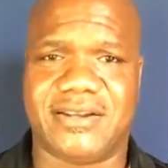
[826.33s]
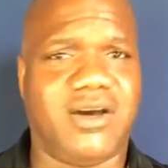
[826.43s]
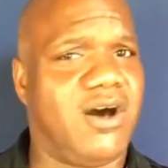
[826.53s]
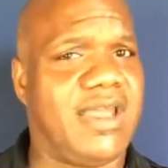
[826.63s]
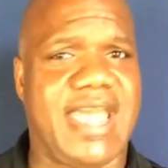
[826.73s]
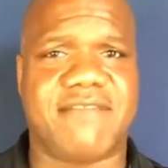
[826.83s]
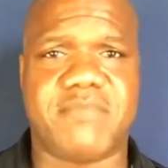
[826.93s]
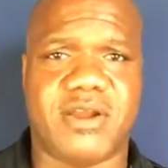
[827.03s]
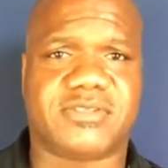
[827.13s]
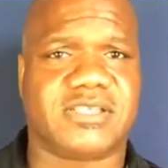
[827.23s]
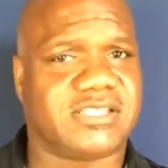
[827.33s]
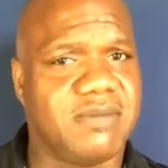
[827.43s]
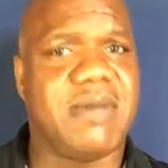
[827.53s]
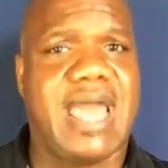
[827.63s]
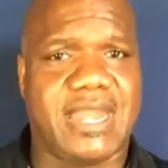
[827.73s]
Lord have mercy.
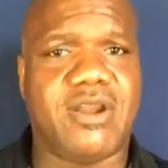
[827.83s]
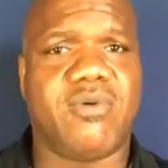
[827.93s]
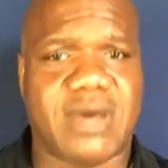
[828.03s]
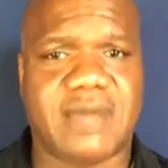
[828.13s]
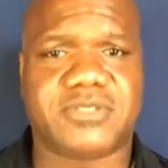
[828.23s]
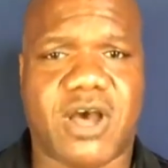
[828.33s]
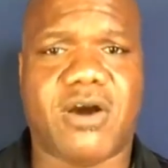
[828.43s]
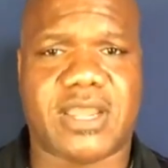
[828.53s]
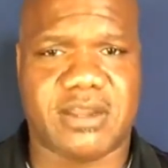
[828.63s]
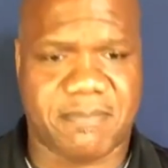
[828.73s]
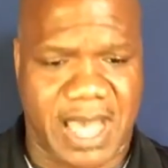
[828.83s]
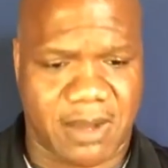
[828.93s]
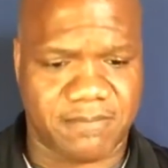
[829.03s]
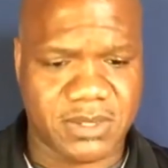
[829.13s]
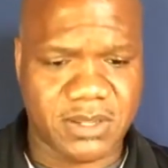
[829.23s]
Somebody know what I'm talking
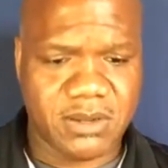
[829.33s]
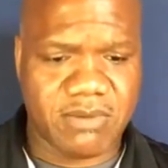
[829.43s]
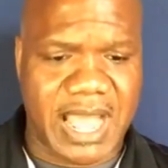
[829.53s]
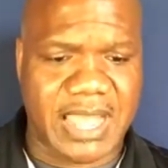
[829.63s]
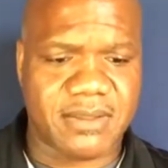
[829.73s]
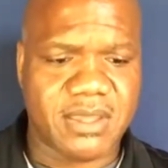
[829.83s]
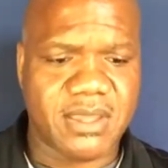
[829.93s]
about, right?